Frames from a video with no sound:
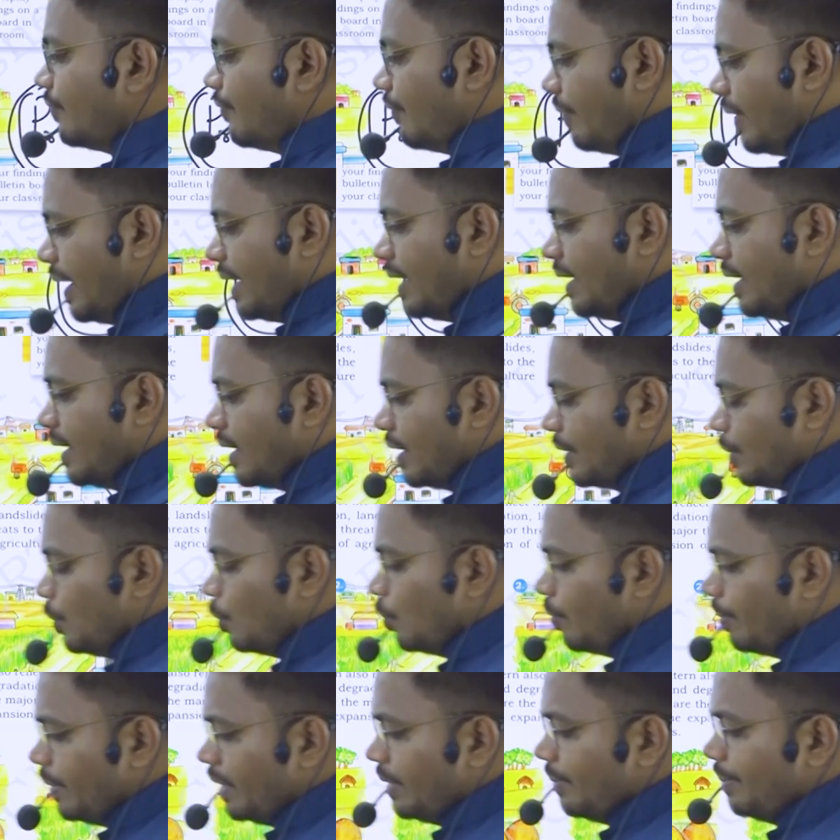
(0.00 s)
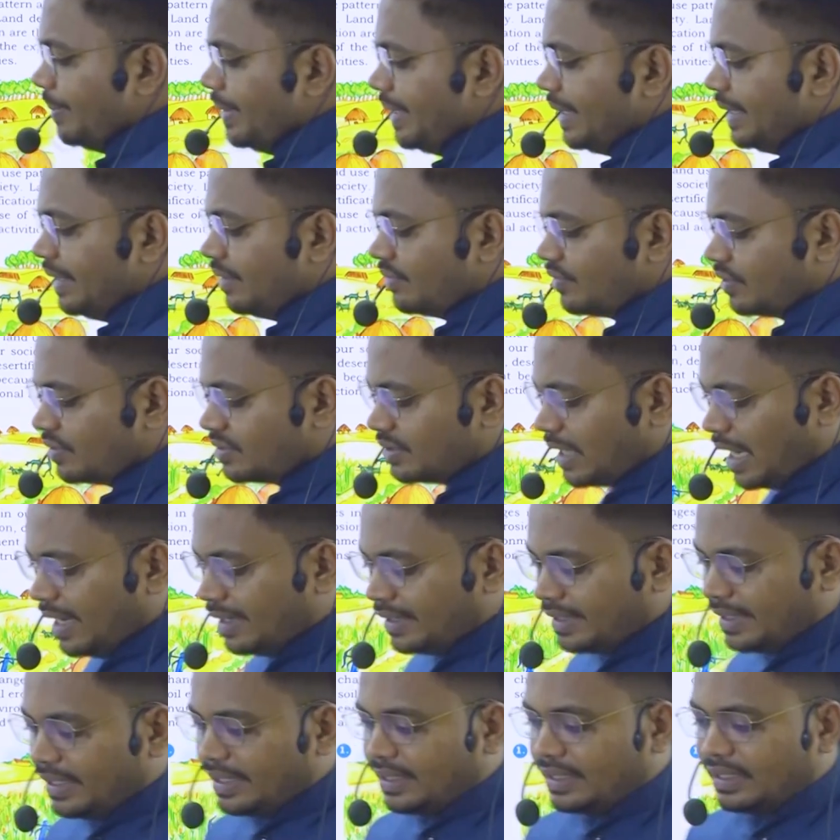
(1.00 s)
when human beings
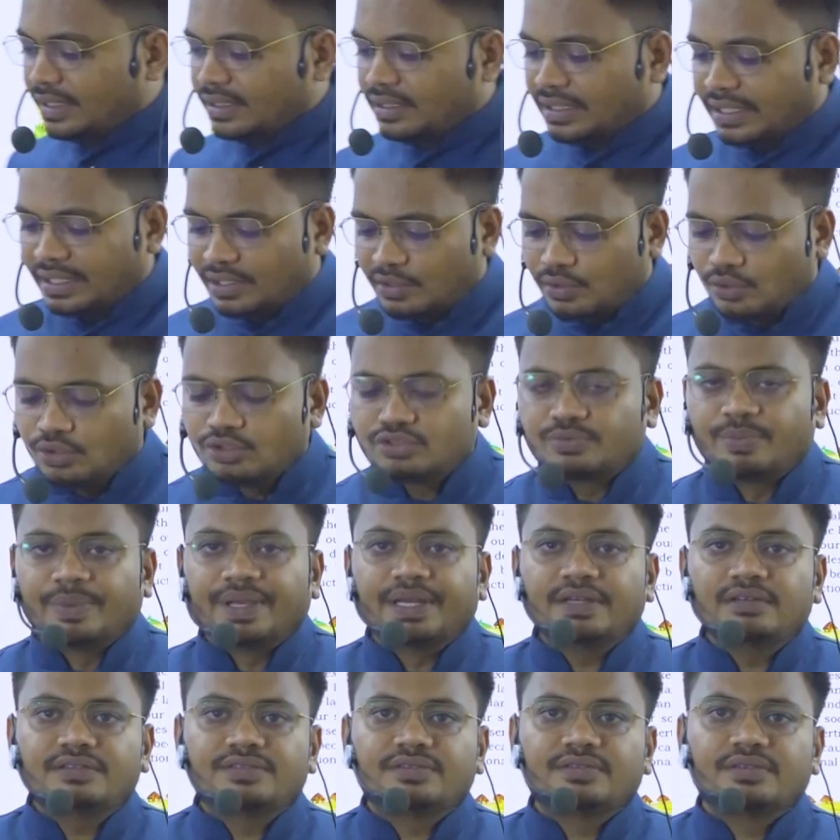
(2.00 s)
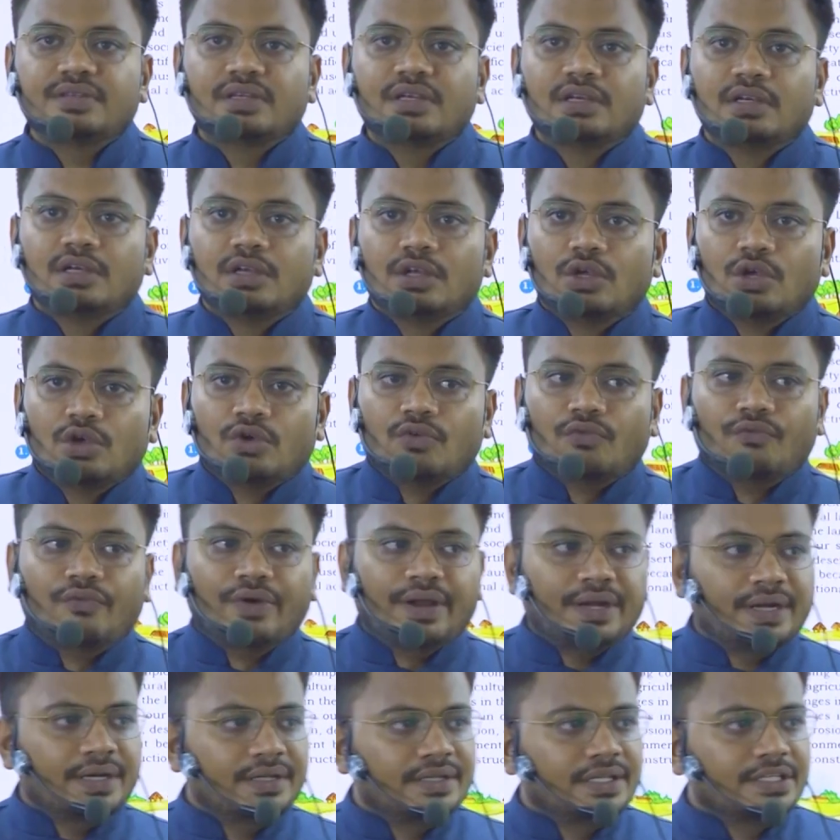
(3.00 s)
started encroachments,
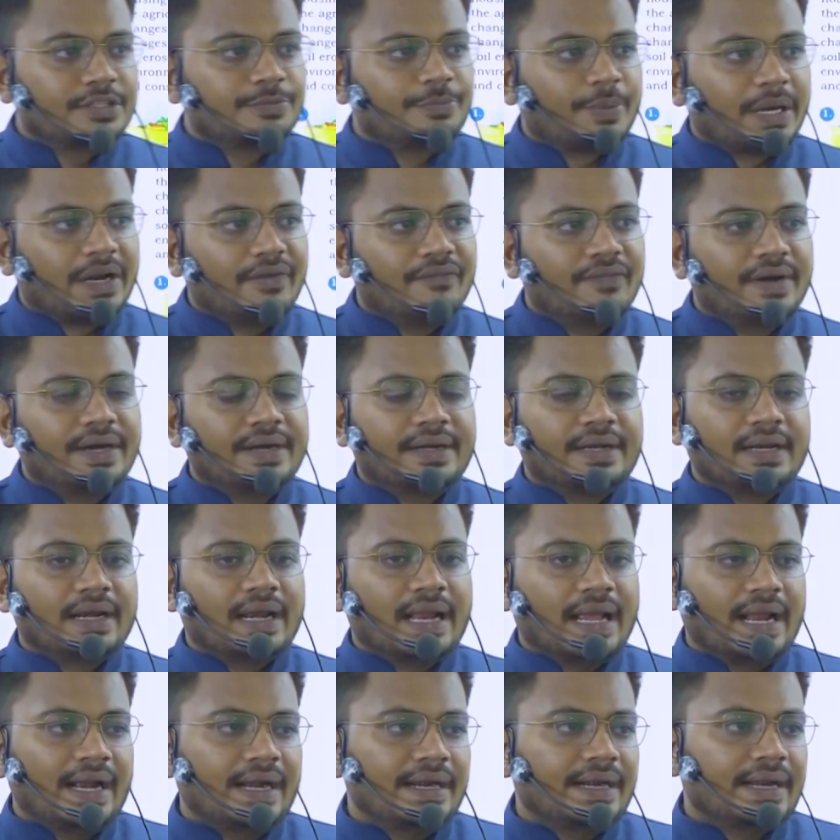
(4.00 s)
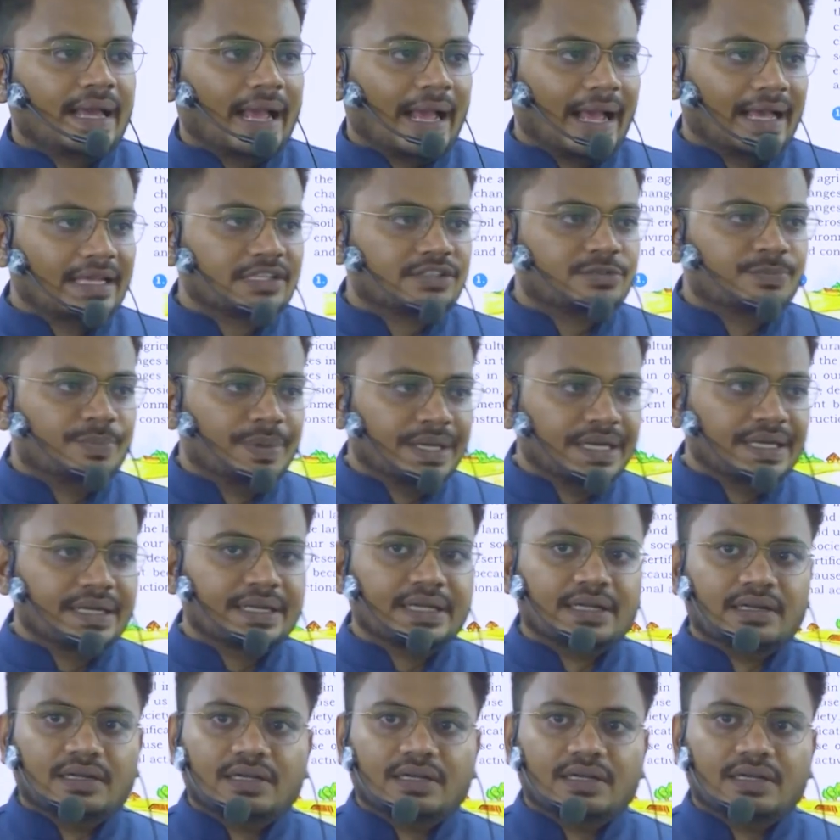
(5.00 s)
when this private land has been